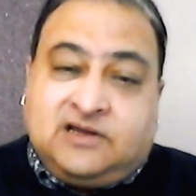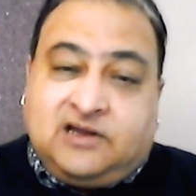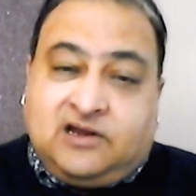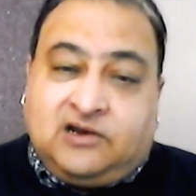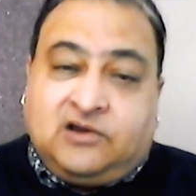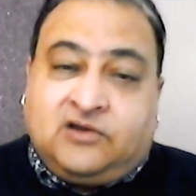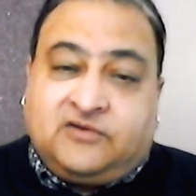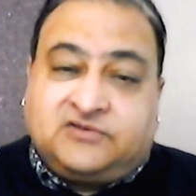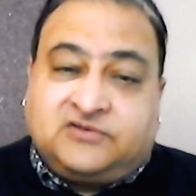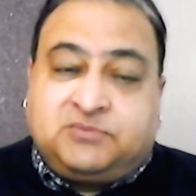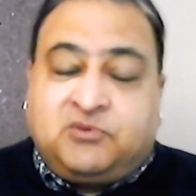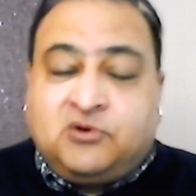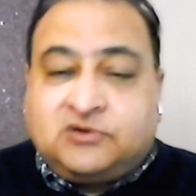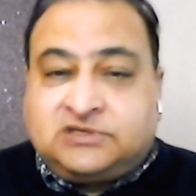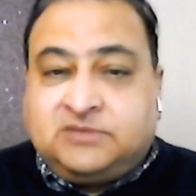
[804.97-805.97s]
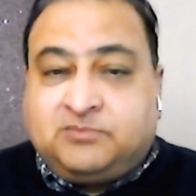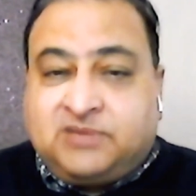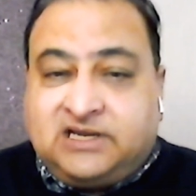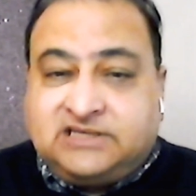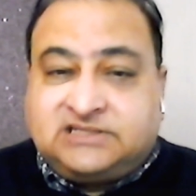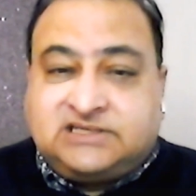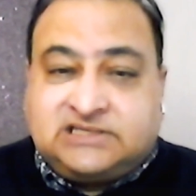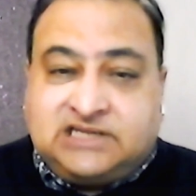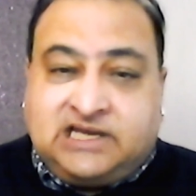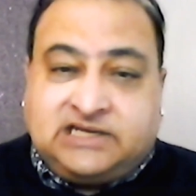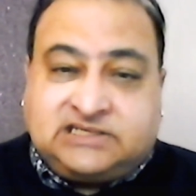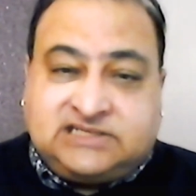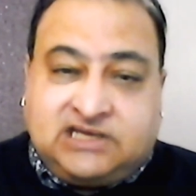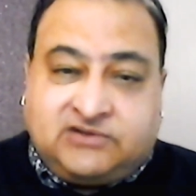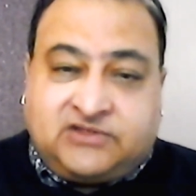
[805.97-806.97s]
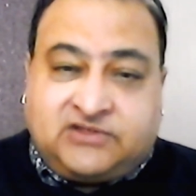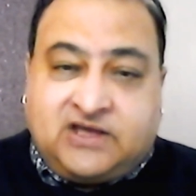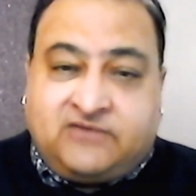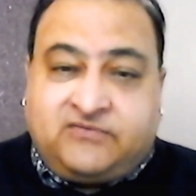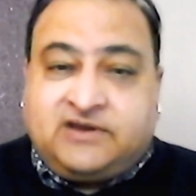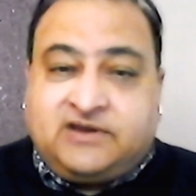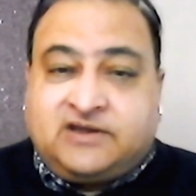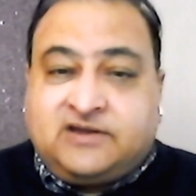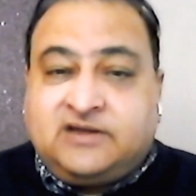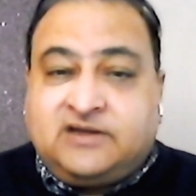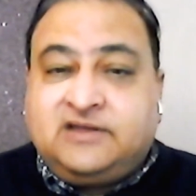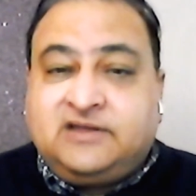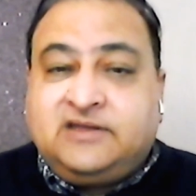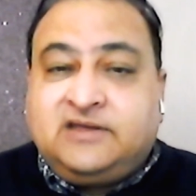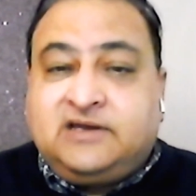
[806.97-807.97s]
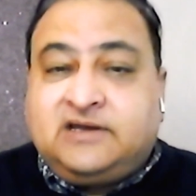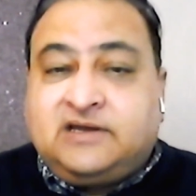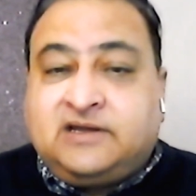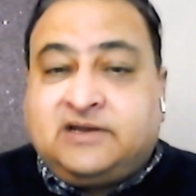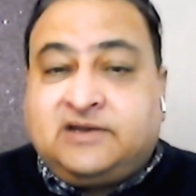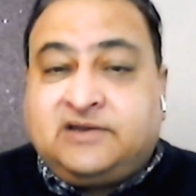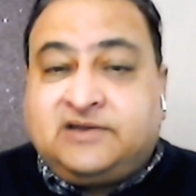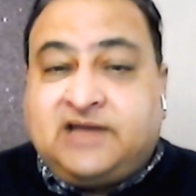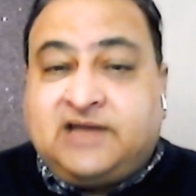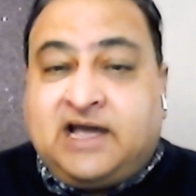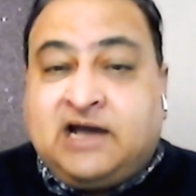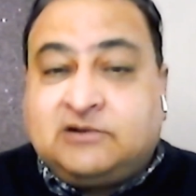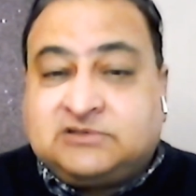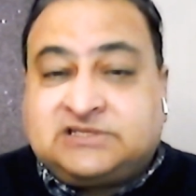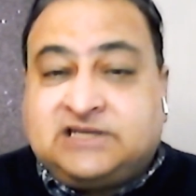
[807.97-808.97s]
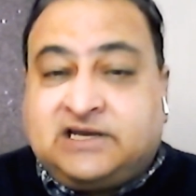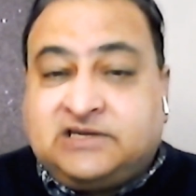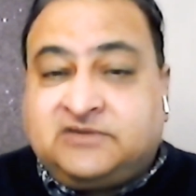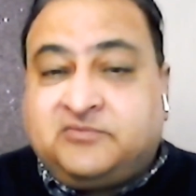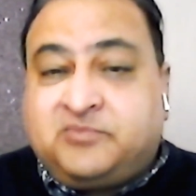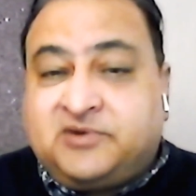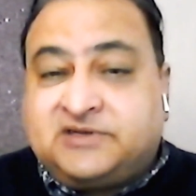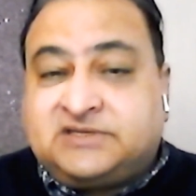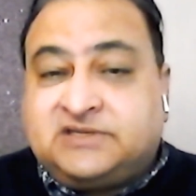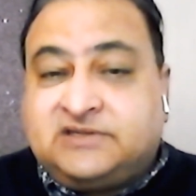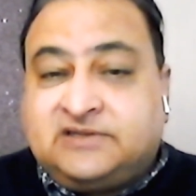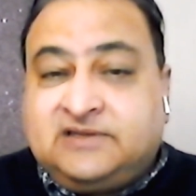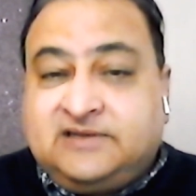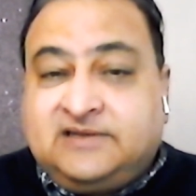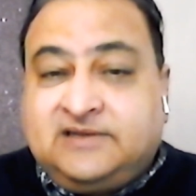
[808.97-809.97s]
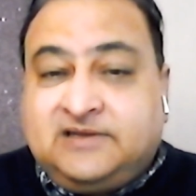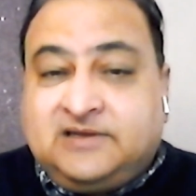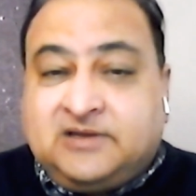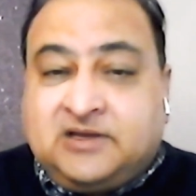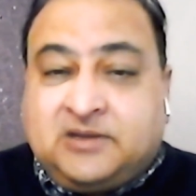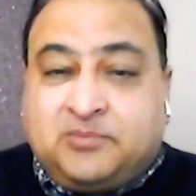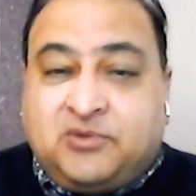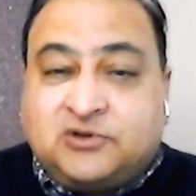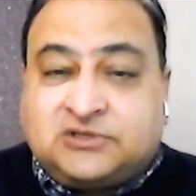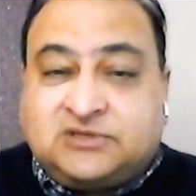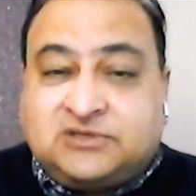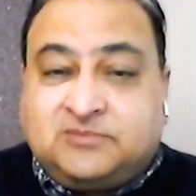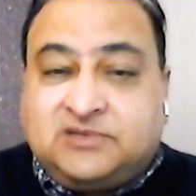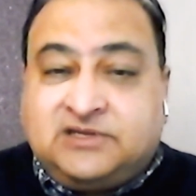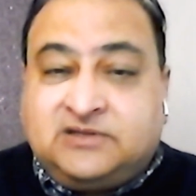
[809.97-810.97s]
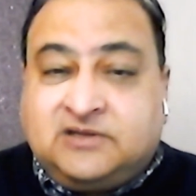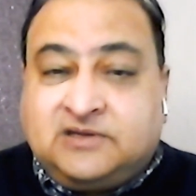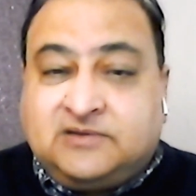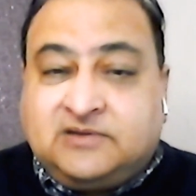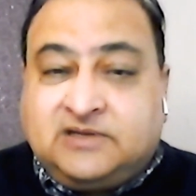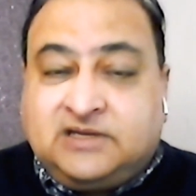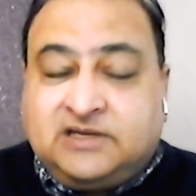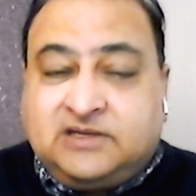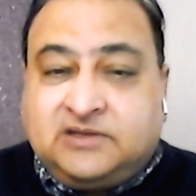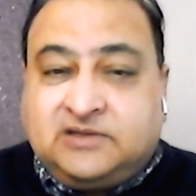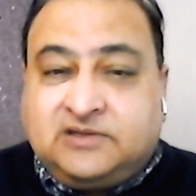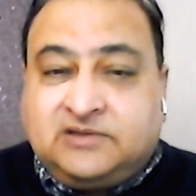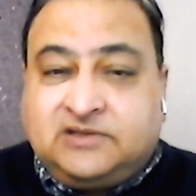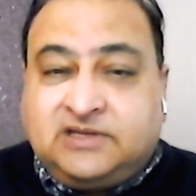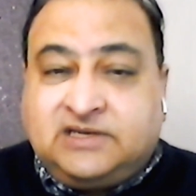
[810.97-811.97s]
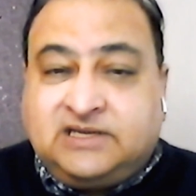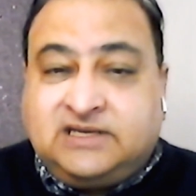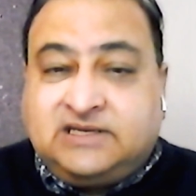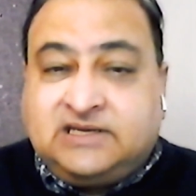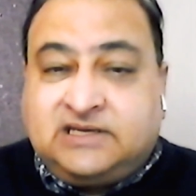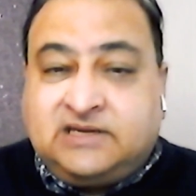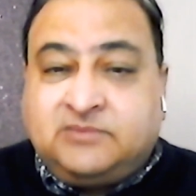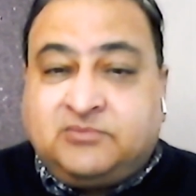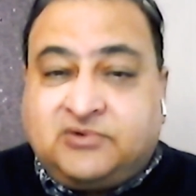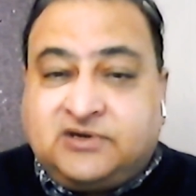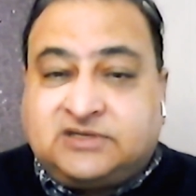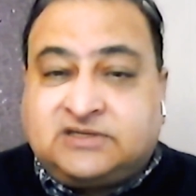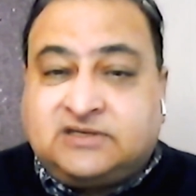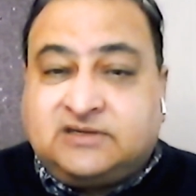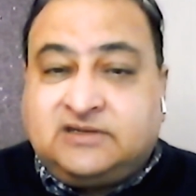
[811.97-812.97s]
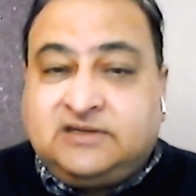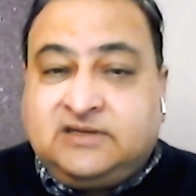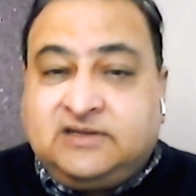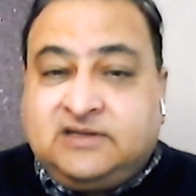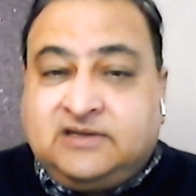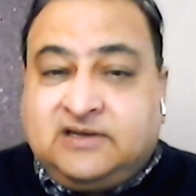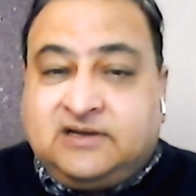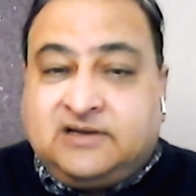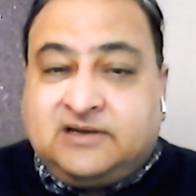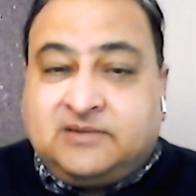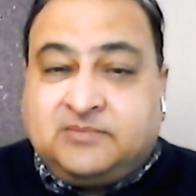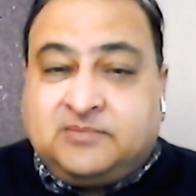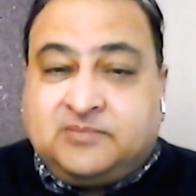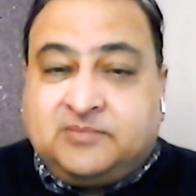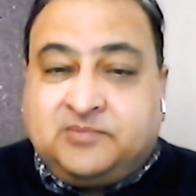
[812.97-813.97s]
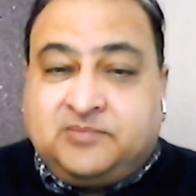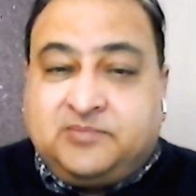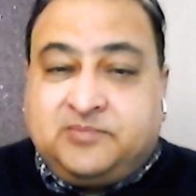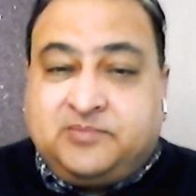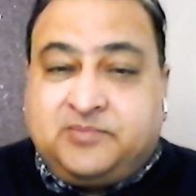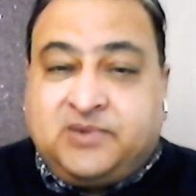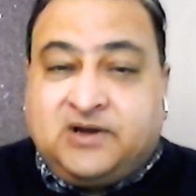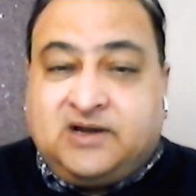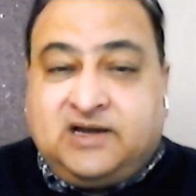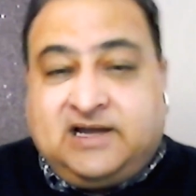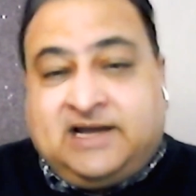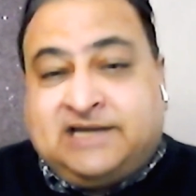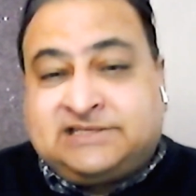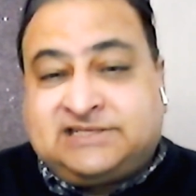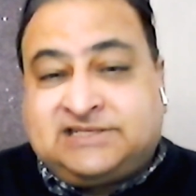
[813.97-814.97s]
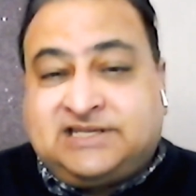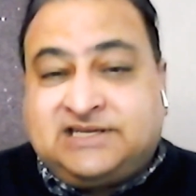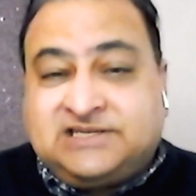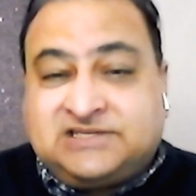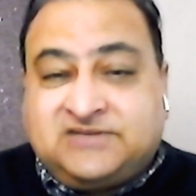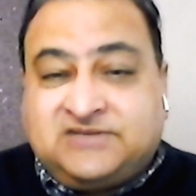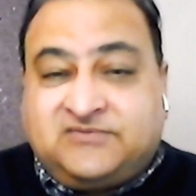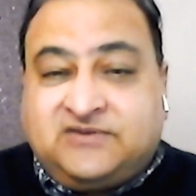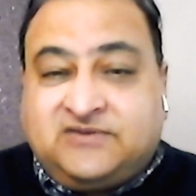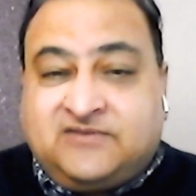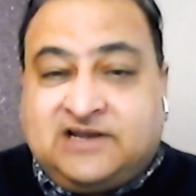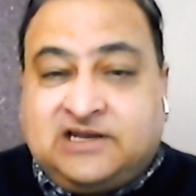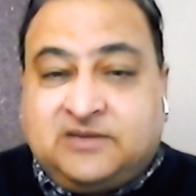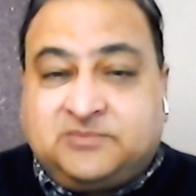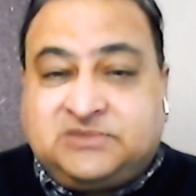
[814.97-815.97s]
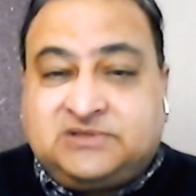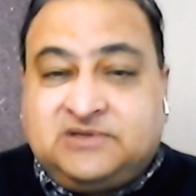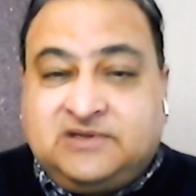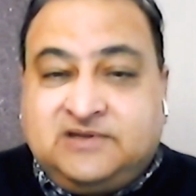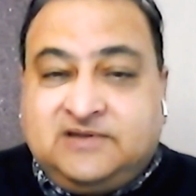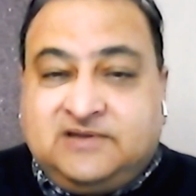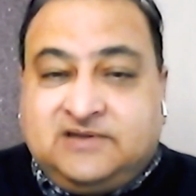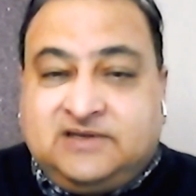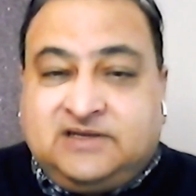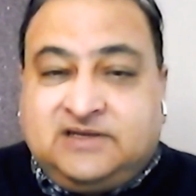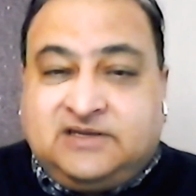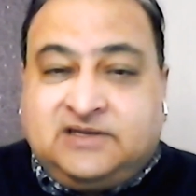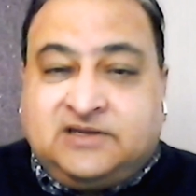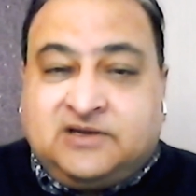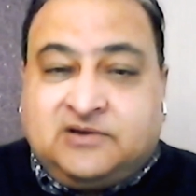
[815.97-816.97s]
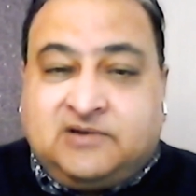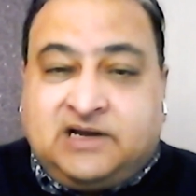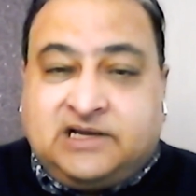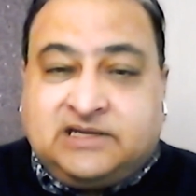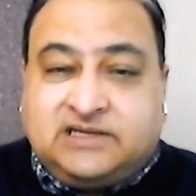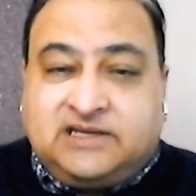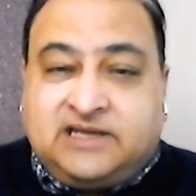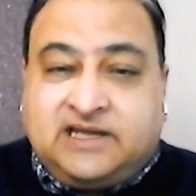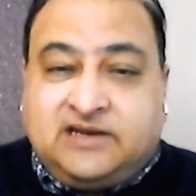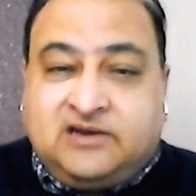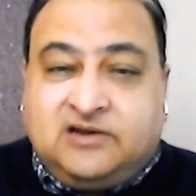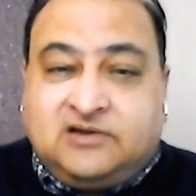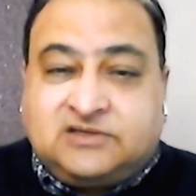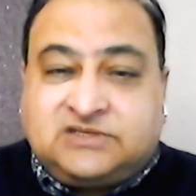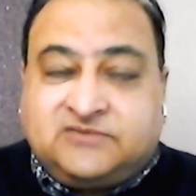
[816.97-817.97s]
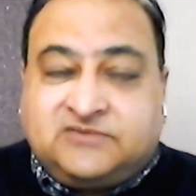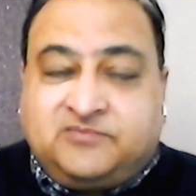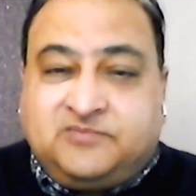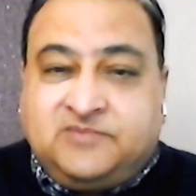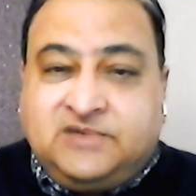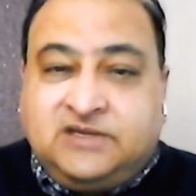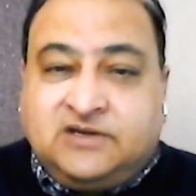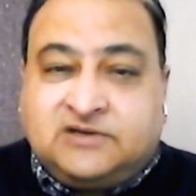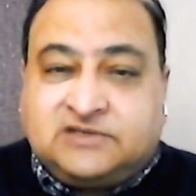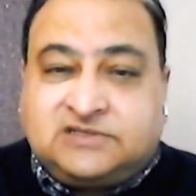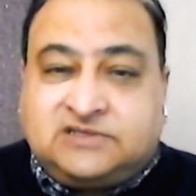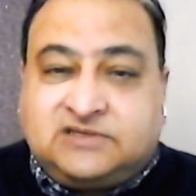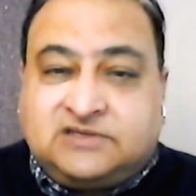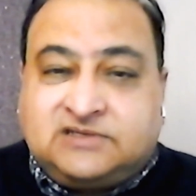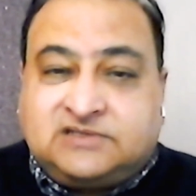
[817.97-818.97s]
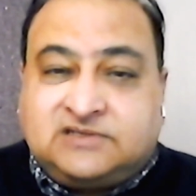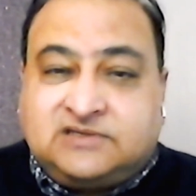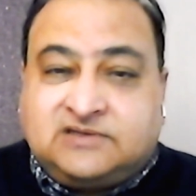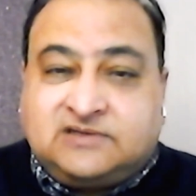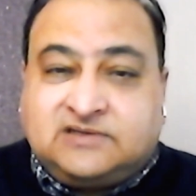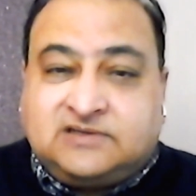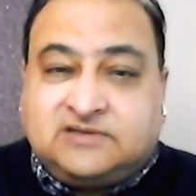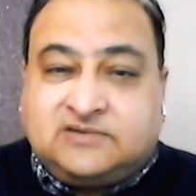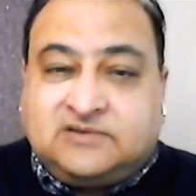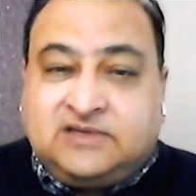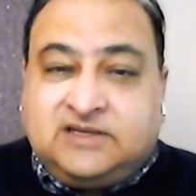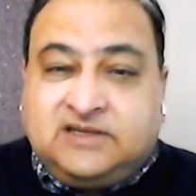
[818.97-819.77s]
a lot of support in places like South Africa and outside of Britain, possibly than he did in Britain. But as things have developed, I get lots of youngsters and